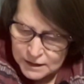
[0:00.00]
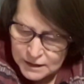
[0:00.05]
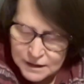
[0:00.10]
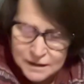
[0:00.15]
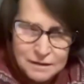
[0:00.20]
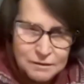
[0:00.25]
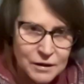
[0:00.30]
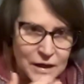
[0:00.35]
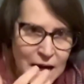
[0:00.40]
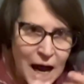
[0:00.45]

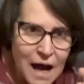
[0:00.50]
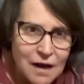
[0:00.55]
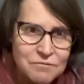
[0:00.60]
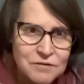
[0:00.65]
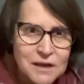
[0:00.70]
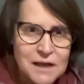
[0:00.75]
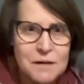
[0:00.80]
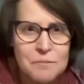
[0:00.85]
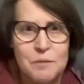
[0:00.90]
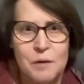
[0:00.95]
you have to
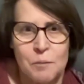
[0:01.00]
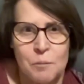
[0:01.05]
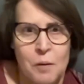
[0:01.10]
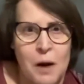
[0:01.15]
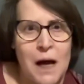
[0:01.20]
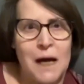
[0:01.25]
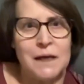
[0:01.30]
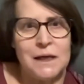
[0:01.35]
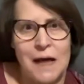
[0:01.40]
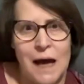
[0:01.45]
keep the
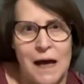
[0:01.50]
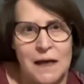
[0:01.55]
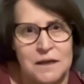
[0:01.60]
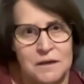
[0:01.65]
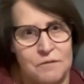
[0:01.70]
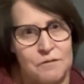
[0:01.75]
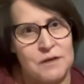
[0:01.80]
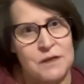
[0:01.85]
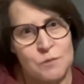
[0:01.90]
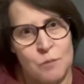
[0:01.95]
mind
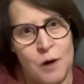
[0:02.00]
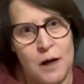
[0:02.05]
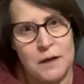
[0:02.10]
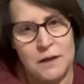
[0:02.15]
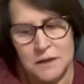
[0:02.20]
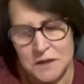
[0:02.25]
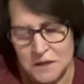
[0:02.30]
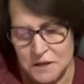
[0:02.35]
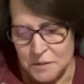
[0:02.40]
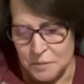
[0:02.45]
active as well
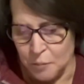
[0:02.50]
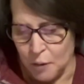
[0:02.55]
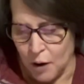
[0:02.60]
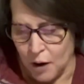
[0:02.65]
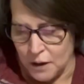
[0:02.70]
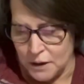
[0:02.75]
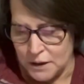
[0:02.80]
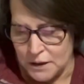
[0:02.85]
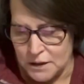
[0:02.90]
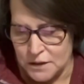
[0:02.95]
as the
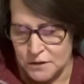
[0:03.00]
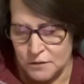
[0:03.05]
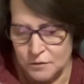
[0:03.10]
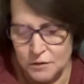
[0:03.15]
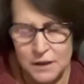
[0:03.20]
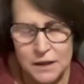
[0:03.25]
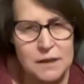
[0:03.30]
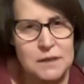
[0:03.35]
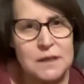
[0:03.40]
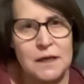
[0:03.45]
body. So
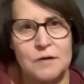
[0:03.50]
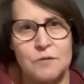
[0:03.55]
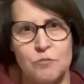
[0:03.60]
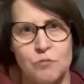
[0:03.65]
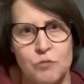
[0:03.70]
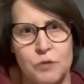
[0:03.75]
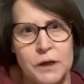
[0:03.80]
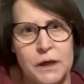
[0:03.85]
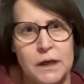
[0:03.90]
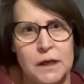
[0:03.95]
things like
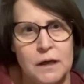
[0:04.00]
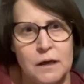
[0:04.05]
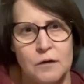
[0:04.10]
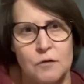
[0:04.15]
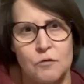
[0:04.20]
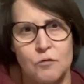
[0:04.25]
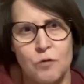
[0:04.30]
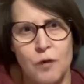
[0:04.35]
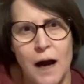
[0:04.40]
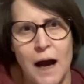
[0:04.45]
reading,
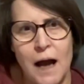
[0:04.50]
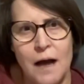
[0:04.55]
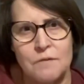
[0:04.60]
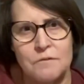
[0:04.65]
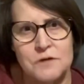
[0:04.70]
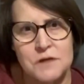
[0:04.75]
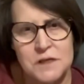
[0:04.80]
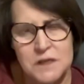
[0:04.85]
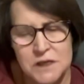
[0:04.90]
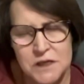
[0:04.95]

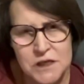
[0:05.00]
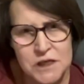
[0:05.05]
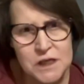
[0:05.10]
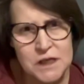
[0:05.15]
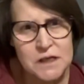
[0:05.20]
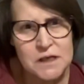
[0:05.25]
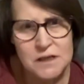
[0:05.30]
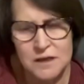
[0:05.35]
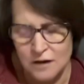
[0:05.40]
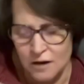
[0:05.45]
crafts,
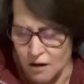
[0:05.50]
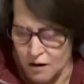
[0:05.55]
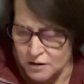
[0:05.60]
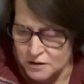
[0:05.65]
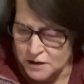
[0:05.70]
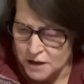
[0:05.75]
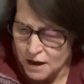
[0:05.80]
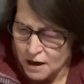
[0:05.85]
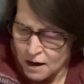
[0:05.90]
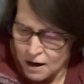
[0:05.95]

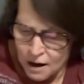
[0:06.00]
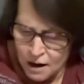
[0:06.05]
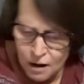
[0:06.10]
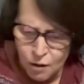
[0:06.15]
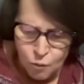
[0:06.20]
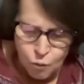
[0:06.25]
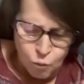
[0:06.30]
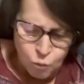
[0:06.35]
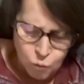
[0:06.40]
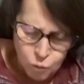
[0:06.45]
jigsaws,
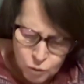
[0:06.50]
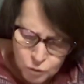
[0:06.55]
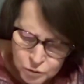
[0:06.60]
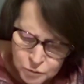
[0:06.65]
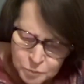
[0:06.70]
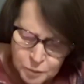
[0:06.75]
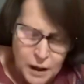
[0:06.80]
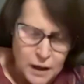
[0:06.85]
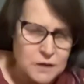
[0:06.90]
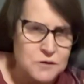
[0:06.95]
word
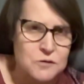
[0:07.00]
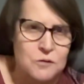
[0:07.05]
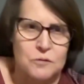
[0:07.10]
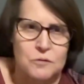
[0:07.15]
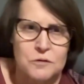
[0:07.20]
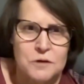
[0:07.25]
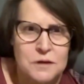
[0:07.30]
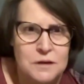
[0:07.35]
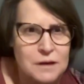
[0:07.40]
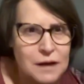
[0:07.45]

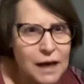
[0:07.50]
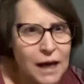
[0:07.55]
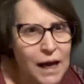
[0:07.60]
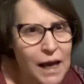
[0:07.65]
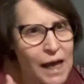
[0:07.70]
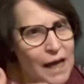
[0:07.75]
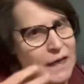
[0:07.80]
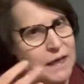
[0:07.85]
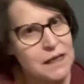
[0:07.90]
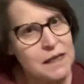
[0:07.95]
puzzles,
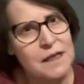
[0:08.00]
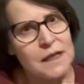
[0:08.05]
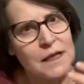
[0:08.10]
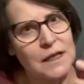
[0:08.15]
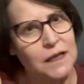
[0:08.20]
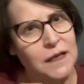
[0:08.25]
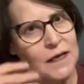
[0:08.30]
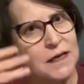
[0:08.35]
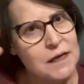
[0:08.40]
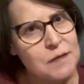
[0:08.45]
anything
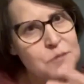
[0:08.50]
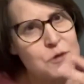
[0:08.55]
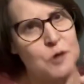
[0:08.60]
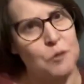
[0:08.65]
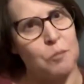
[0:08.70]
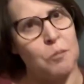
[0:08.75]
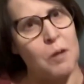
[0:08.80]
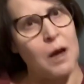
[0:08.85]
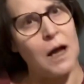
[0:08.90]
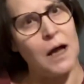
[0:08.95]
that keeps your
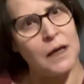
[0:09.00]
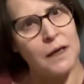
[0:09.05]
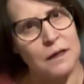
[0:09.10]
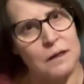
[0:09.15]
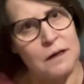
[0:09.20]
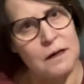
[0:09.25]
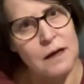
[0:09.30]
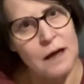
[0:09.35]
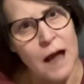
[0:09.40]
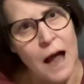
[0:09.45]
mind
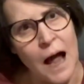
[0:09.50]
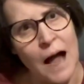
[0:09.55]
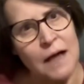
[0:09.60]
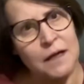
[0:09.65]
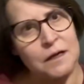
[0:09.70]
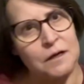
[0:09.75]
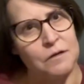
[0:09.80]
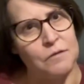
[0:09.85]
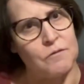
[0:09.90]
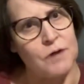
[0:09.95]

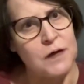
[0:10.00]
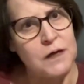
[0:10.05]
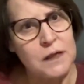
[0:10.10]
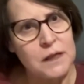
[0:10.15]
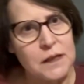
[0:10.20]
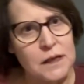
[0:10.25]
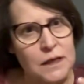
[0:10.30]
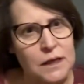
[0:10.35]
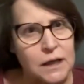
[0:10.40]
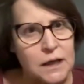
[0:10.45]
active,
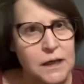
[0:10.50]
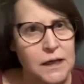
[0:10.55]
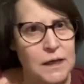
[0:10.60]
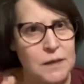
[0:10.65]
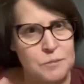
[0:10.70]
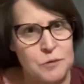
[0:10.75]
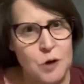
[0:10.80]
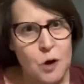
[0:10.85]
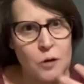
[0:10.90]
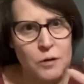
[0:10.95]
anything that
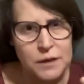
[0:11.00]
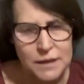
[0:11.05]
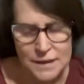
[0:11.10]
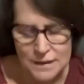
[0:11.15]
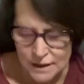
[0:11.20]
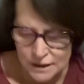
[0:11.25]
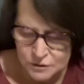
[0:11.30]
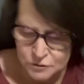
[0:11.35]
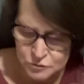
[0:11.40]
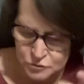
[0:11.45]
keeps all the
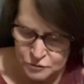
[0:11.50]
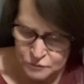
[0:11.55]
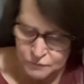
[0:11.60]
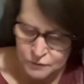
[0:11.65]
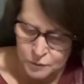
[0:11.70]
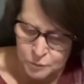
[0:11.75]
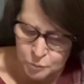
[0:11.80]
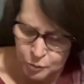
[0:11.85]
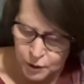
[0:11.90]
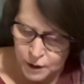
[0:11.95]
centers of
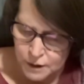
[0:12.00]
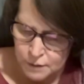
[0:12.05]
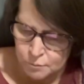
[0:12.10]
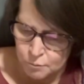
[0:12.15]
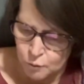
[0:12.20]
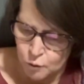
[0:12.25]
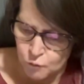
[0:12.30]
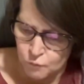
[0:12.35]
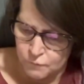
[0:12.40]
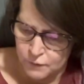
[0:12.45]
your brain
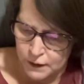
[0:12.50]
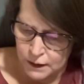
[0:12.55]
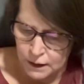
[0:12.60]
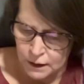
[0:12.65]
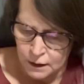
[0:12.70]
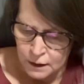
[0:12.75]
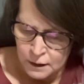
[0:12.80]
moving.